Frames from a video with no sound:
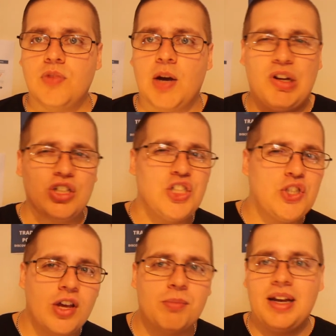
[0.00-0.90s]
I'm not
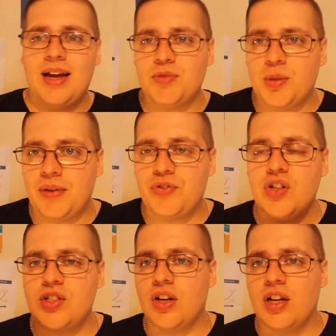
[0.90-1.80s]
shutting my laptop after a
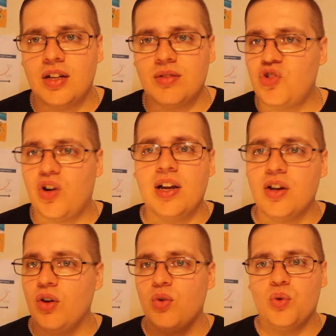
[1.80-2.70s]
certain trade.
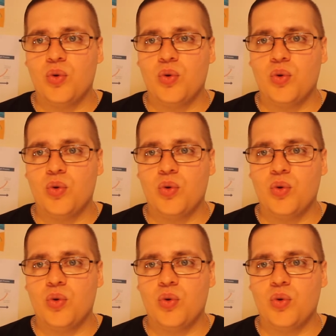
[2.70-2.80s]
No.